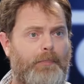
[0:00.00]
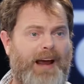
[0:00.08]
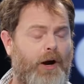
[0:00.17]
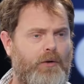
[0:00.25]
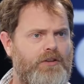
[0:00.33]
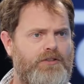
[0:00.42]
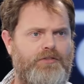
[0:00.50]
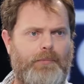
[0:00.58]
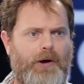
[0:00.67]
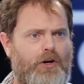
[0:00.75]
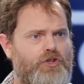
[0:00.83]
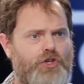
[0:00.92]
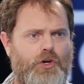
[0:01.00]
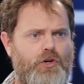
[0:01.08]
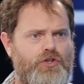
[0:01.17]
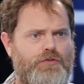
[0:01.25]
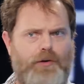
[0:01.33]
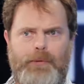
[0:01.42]
parents, from our
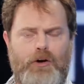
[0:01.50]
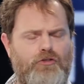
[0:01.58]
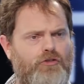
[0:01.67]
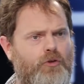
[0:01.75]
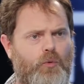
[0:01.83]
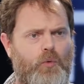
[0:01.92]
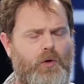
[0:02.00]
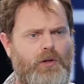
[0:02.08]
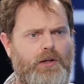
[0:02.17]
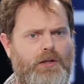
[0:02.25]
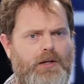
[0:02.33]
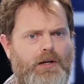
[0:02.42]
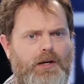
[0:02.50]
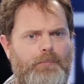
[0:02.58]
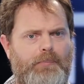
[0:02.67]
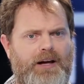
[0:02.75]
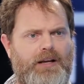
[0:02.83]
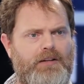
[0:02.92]
church, from our school,
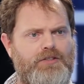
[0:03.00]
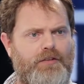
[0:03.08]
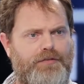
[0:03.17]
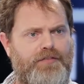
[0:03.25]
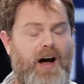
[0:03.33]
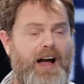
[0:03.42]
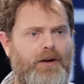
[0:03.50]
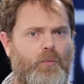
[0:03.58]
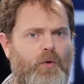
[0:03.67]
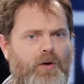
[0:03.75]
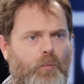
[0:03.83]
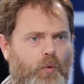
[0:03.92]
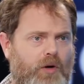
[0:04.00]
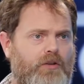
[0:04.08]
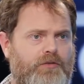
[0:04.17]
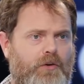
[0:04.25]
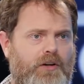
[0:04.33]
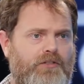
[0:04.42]
but to find what works
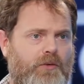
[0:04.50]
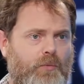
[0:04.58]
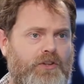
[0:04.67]
for us and